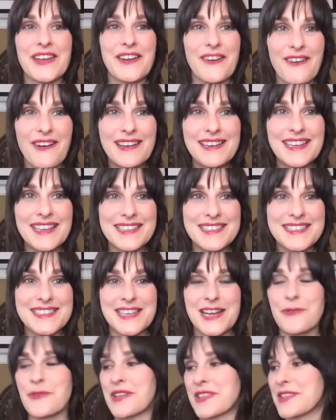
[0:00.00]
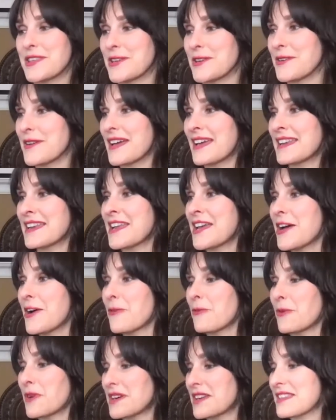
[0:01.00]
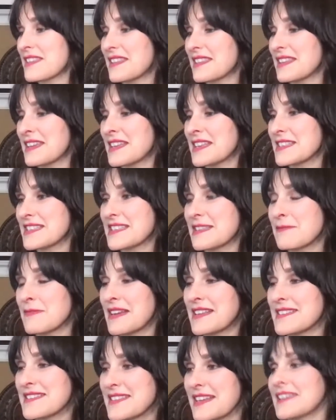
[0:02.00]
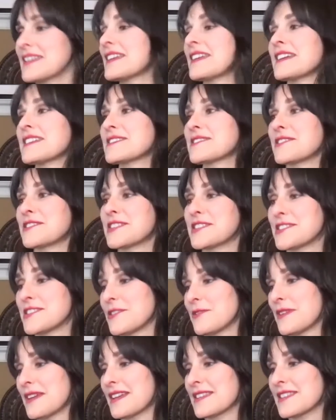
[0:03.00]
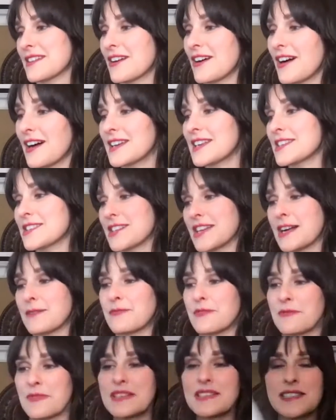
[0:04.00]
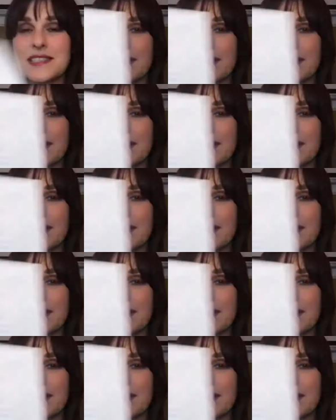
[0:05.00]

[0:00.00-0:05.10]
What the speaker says: honest with you. And one of the things my son and I started doing at the cottage a couple months